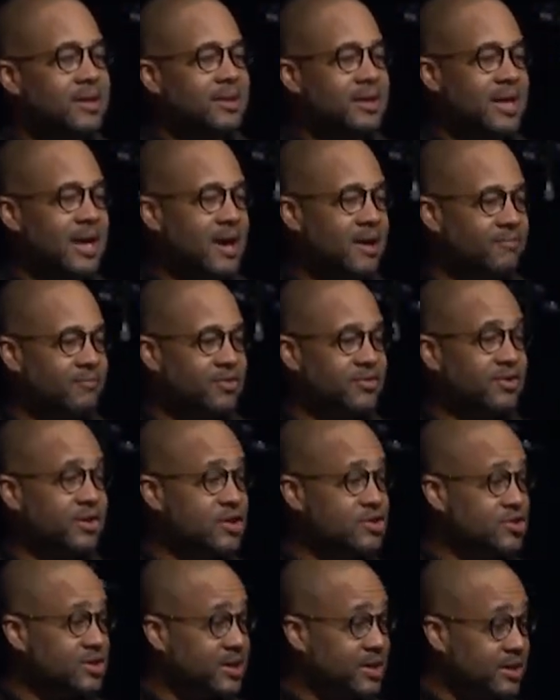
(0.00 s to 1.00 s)

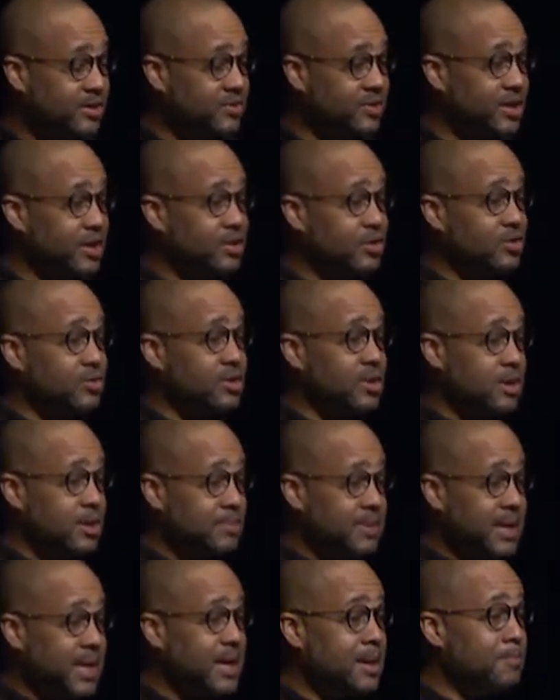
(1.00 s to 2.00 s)
Conversation continued, and he
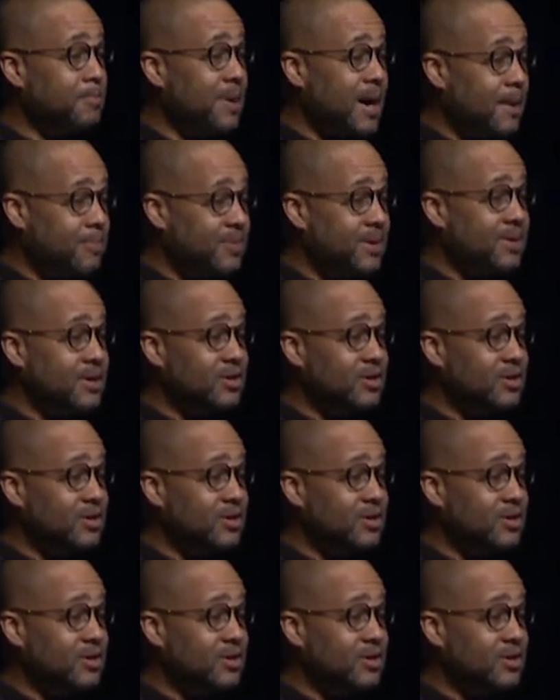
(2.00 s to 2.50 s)
began popping